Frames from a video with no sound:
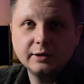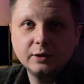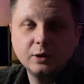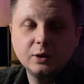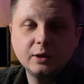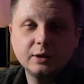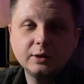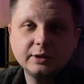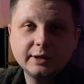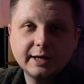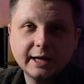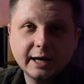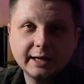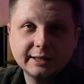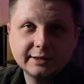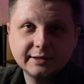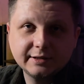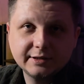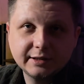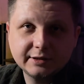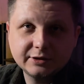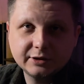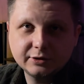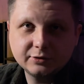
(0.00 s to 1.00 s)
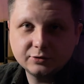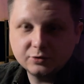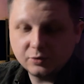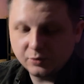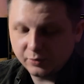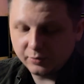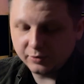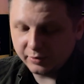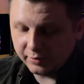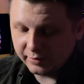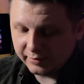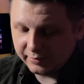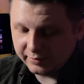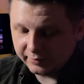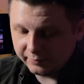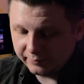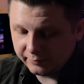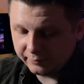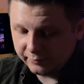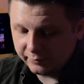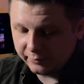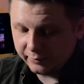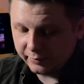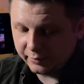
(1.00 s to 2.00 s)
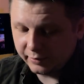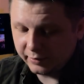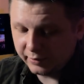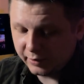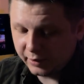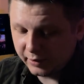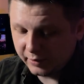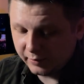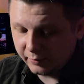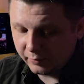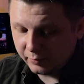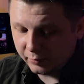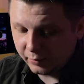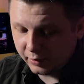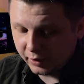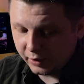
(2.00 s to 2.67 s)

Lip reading: all canvases in folders. So, we